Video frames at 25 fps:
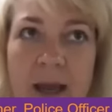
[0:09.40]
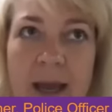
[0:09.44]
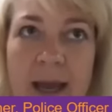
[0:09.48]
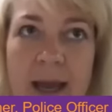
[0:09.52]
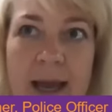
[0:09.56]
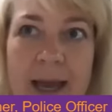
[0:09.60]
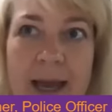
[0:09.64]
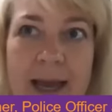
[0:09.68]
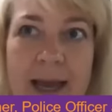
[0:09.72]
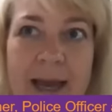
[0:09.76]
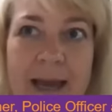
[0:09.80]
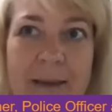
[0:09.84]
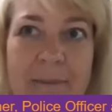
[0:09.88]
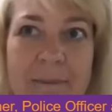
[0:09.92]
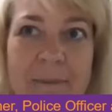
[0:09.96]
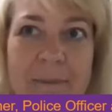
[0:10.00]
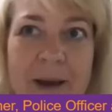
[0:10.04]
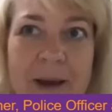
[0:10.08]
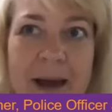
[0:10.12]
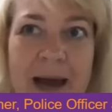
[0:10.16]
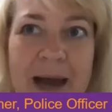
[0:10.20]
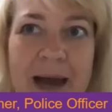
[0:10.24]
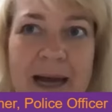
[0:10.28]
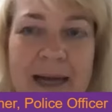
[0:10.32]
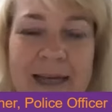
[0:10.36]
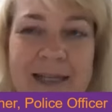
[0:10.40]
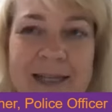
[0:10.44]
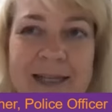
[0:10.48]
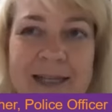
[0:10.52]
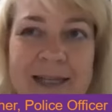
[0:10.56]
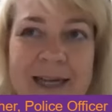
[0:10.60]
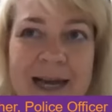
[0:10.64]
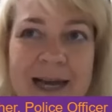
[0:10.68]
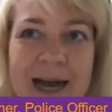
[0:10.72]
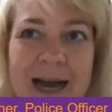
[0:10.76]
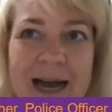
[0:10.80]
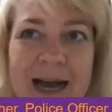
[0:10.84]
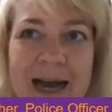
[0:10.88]
And
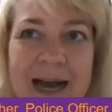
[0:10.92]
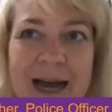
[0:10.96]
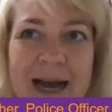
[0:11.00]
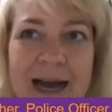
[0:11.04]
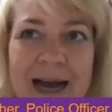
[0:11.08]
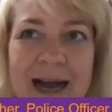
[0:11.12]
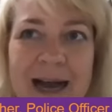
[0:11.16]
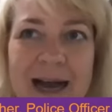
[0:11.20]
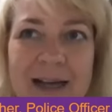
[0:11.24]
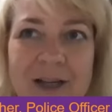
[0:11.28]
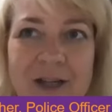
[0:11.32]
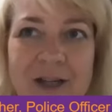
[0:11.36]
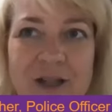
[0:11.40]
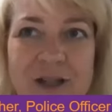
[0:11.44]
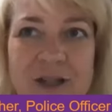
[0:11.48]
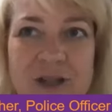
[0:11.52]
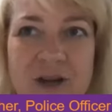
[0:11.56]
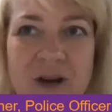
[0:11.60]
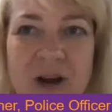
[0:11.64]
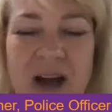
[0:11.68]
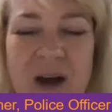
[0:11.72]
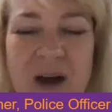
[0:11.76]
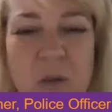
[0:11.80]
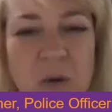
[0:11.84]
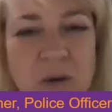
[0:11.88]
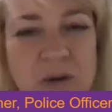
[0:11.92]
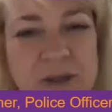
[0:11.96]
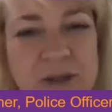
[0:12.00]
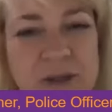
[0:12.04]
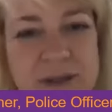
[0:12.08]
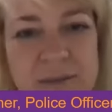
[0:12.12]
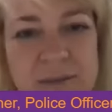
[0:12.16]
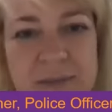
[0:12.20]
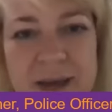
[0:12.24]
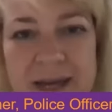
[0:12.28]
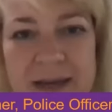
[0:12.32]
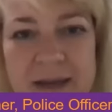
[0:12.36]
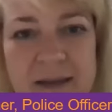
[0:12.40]
I just thought, I want
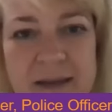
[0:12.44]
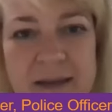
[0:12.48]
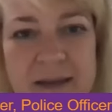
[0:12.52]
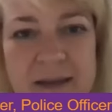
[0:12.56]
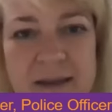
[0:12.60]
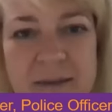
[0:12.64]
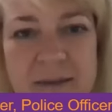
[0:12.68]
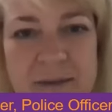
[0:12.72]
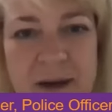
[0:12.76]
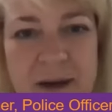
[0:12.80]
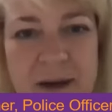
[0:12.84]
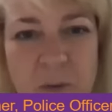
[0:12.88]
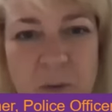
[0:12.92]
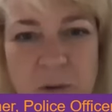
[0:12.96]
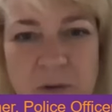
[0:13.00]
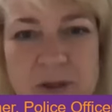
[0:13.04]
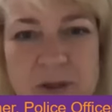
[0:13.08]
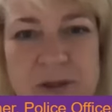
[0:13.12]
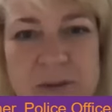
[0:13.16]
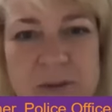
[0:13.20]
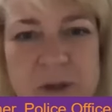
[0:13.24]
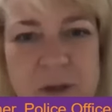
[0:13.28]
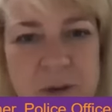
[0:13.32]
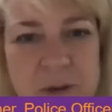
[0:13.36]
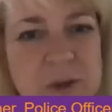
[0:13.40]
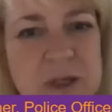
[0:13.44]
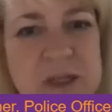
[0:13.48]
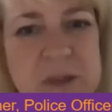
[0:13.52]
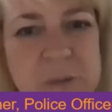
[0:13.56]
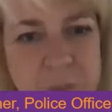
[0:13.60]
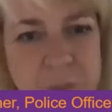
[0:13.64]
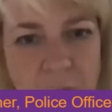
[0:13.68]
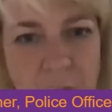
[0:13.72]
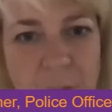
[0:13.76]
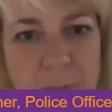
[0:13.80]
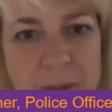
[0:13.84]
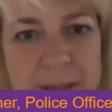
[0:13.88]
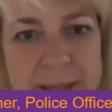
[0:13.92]
to do this
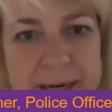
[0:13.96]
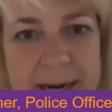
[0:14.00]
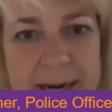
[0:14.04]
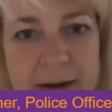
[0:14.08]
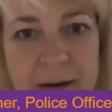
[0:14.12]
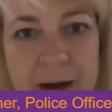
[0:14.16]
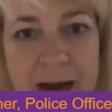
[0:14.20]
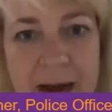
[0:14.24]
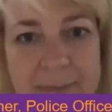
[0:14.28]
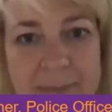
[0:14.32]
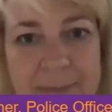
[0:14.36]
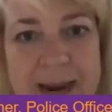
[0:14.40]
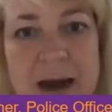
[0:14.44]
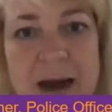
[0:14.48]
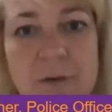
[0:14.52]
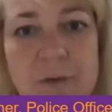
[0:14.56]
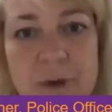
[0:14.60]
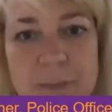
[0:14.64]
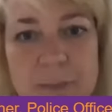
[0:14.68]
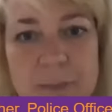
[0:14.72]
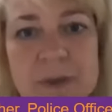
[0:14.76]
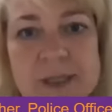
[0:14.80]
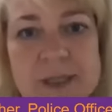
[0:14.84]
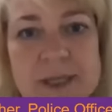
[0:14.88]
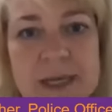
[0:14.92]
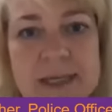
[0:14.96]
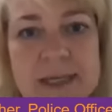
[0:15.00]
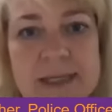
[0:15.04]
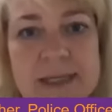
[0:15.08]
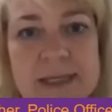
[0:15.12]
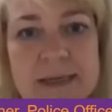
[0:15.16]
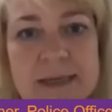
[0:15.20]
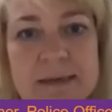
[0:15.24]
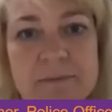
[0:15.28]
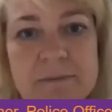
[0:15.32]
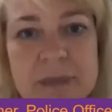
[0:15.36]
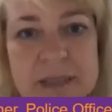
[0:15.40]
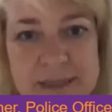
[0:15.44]
properly now. I'm now
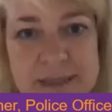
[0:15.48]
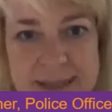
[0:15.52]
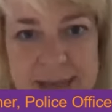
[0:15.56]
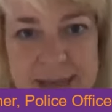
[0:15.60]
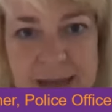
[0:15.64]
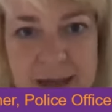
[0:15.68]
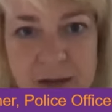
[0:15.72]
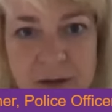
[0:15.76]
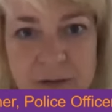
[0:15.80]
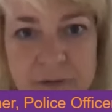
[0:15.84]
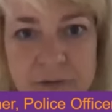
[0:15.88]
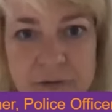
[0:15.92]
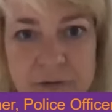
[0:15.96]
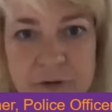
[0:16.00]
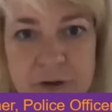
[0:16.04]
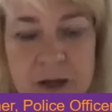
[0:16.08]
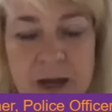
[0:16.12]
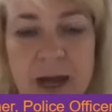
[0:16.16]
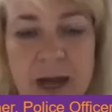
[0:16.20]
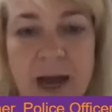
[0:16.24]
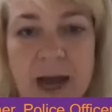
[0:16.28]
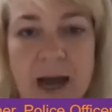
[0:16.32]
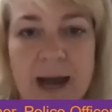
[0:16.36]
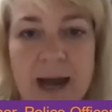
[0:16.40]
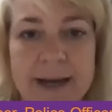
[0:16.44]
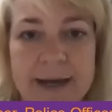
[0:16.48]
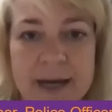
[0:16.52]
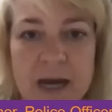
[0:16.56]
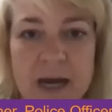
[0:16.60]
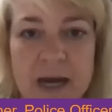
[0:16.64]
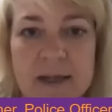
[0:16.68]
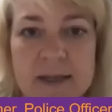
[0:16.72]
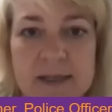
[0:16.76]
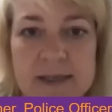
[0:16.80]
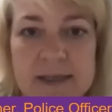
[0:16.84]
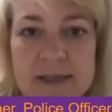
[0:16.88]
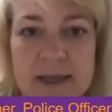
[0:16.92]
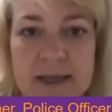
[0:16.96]
representing myself. I
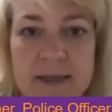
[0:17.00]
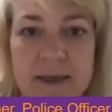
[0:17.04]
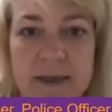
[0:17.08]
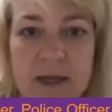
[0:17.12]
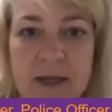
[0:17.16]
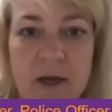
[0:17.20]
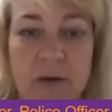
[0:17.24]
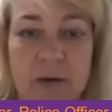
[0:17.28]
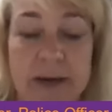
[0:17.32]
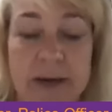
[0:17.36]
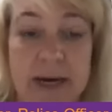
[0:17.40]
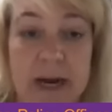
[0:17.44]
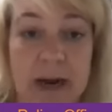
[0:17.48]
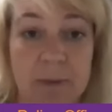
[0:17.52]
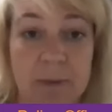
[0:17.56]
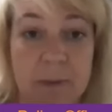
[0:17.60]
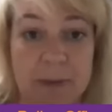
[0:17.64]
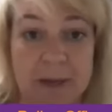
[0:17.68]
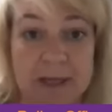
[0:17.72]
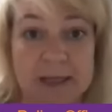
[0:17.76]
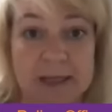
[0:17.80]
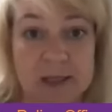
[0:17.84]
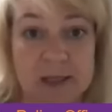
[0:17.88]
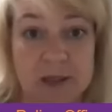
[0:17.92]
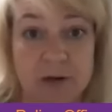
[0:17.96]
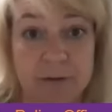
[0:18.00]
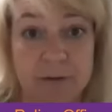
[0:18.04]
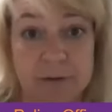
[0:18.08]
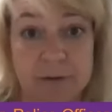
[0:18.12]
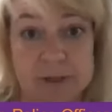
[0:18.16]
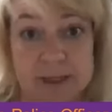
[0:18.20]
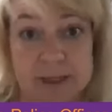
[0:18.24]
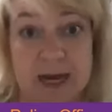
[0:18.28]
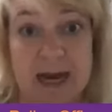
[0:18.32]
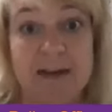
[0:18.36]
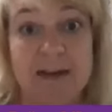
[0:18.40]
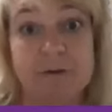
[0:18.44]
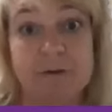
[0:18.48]
can't sit there going, I'm a police
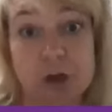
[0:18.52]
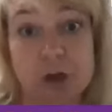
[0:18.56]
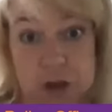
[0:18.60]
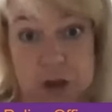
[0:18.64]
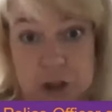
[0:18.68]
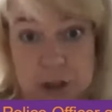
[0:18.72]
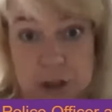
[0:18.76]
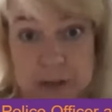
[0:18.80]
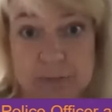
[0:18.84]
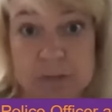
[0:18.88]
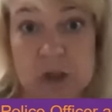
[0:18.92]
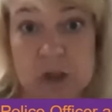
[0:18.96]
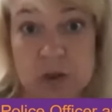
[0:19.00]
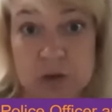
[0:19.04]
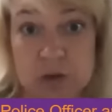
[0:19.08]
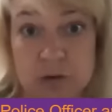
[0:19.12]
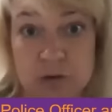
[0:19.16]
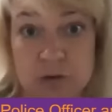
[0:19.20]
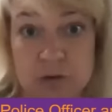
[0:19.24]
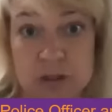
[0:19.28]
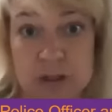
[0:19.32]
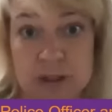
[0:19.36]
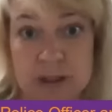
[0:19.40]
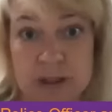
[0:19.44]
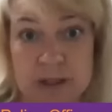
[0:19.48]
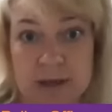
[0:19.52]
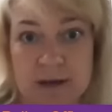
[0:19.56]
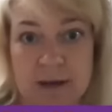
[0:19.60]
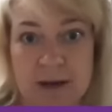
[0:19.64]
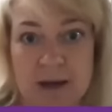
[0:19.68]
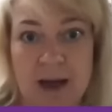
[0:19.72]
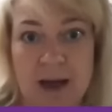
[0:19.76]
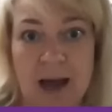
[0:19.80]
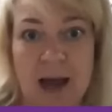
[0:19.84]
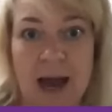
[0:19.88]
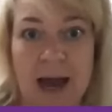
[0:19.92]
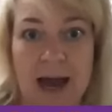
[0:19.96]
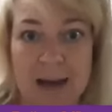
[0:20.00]
officer, I've just come to talk to you.
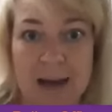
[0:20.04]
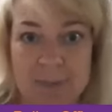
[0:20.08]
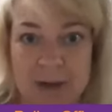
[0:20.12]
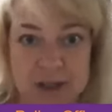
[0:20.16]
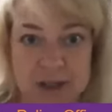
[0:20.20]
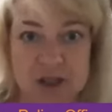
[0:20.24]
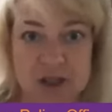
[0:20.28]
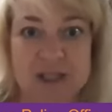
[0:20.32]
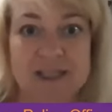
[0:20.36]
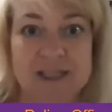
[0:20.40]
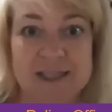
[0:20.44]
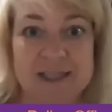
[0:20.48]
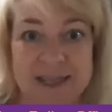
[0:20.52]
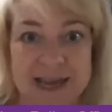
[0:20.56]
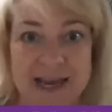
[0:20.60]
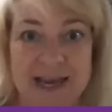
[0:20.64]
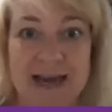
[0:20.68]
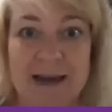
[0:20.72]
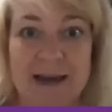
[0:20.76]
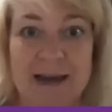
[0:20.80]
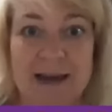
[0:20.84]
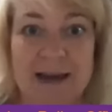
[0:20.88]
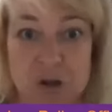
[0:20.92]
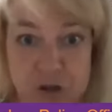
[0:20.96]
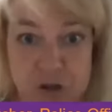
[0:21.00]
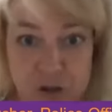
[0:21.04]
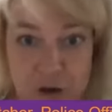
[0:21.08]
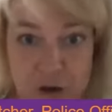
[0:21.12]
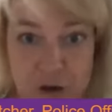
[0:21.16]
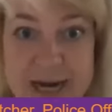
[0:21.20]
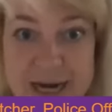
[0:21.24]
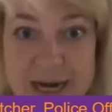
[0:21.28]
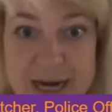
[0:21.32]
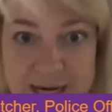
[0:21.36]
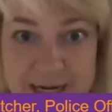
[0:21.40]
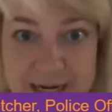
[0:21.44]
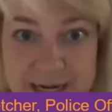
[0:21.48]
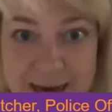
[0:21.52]
I'm actually saying I'm
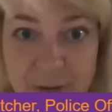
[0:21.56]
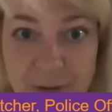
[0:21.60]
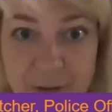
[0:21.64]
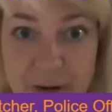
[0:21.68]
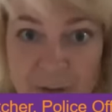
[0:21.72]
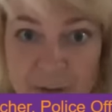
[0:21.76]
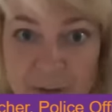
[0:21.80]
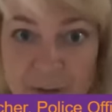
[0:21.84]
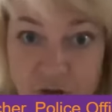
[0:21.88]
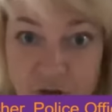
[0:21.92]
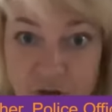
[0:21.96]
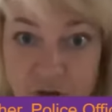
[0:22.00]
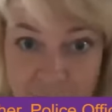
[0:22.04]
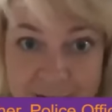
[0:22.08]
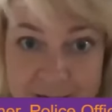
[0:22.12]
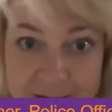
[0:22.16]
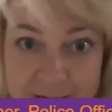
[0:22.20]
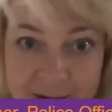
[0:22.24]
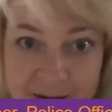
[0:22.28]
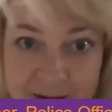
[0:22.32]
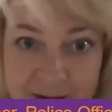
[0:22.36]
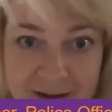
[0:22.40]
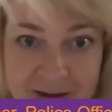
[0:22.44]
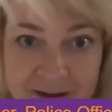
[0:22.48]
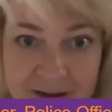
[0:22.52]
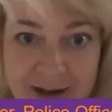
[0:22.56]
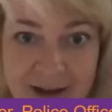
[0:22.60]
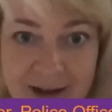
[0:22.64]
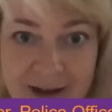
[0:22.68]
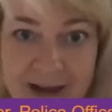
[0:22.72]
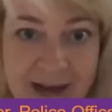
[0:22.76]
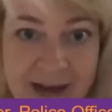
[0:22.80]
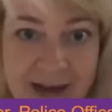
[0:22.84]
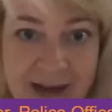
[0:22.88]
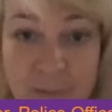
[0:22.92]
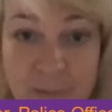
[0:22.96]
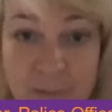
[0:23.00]
training now, I'm a trainer, and